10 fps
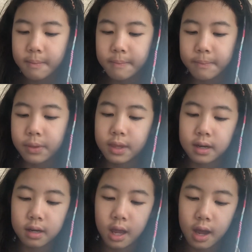But they
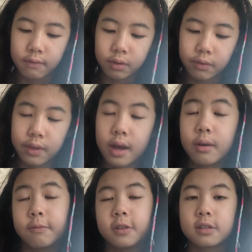didn't have all of that,
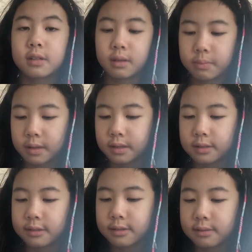obviously,
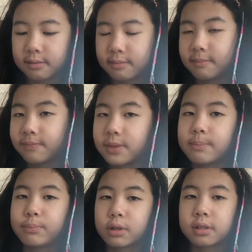because it's a
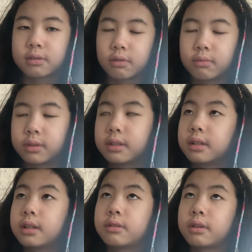bookstore. What the
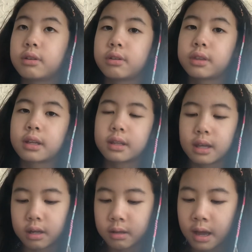hell do you think
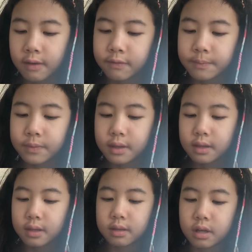they're going to have?
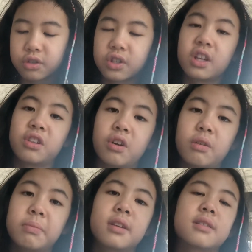Actually, a
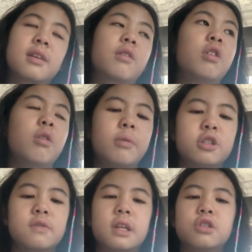lot, because they got a whole
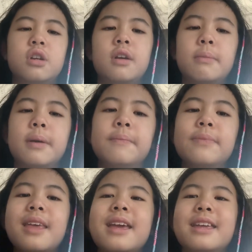bunch of stationery.
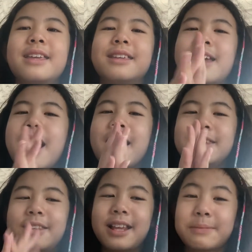But
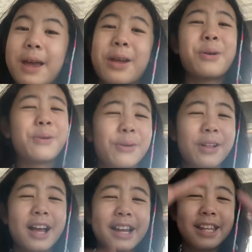yes, that's my haul,
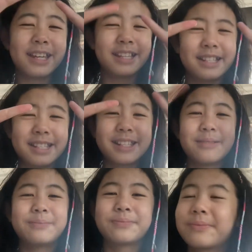honeys.
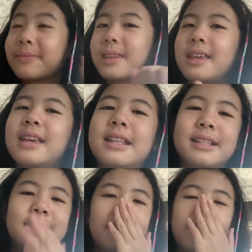
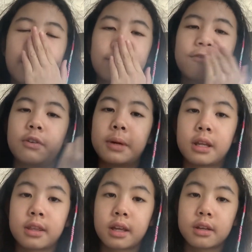Let's see if I can film
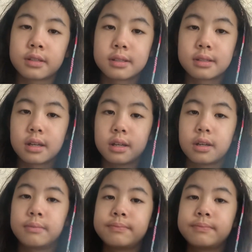anything else. I don't know.